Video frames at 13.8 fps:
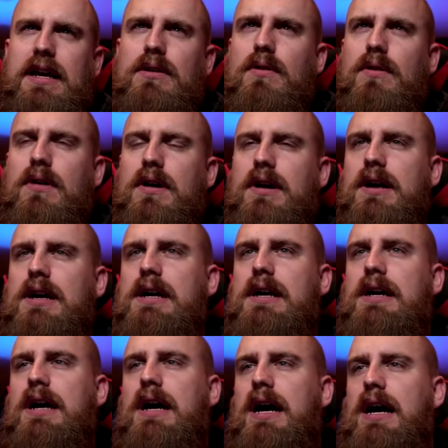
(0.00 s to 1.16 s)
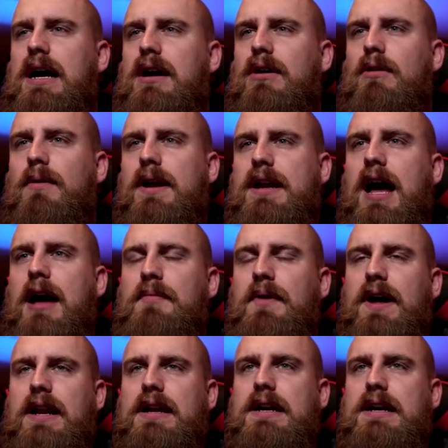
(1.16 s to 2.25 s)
or uh, or whatnot, but